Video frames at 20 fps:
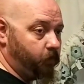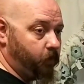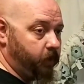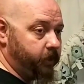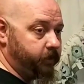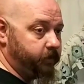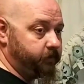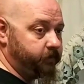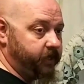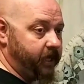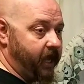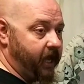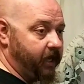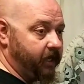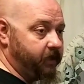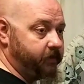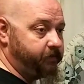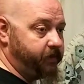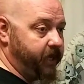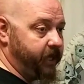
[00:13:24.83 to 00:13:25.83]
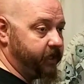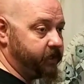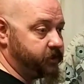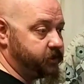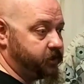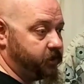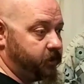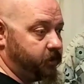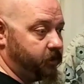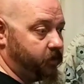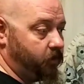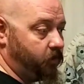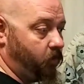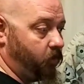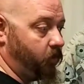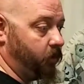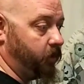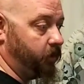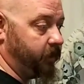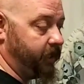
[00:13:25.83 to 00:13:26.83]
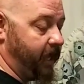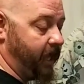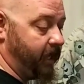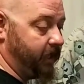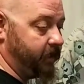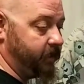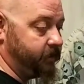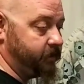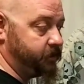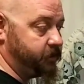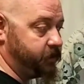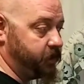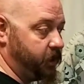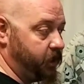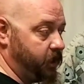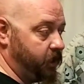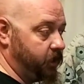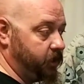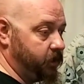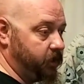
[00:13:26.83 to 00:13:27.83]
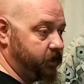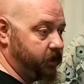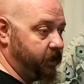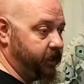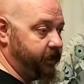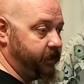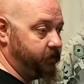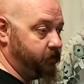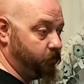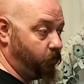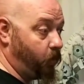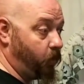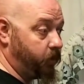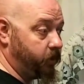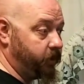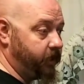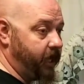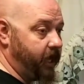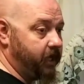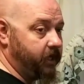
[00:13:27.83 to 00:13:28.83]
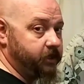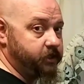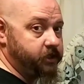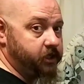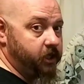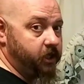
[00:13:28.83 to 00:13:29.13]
1-gallon pitcher or a gallon jug, a clean water gallon